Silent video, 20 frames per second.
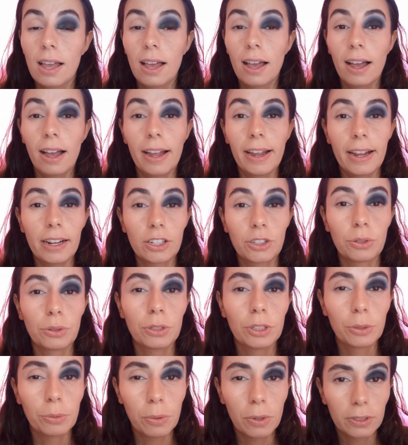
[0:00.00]
I actually
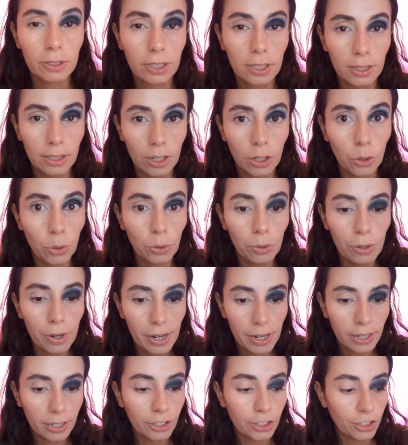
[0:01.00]
wanted a gray
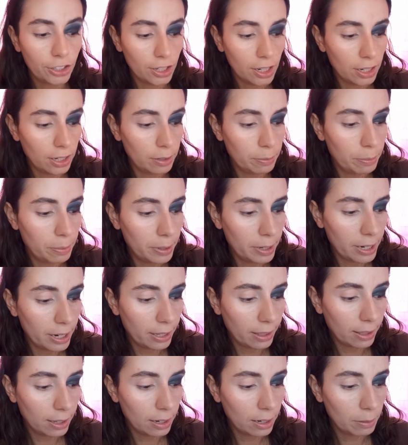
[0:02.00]
shade, but I
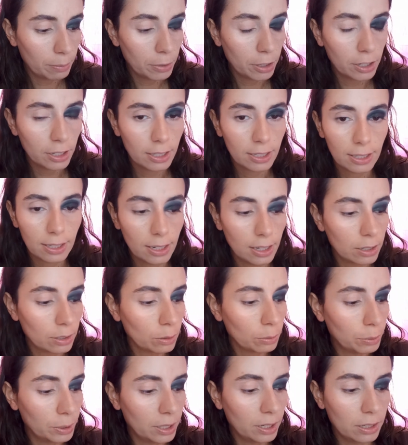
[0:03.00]
think I'm gonna settle
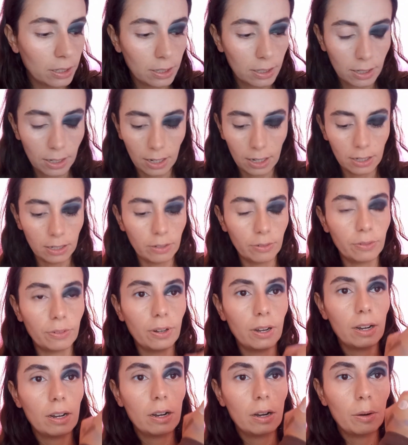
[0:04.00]
with this kind of
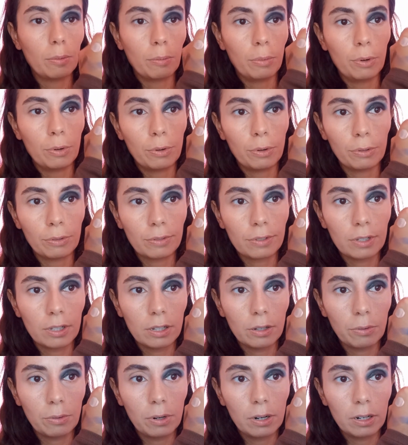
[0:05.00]
bronzy
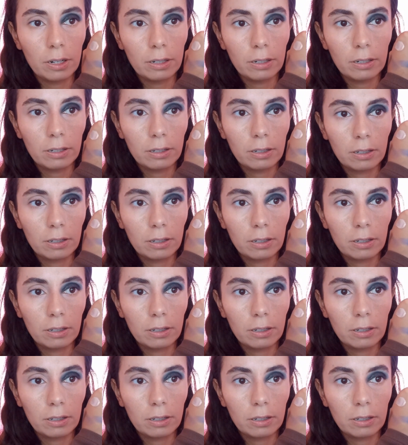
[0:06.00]
one,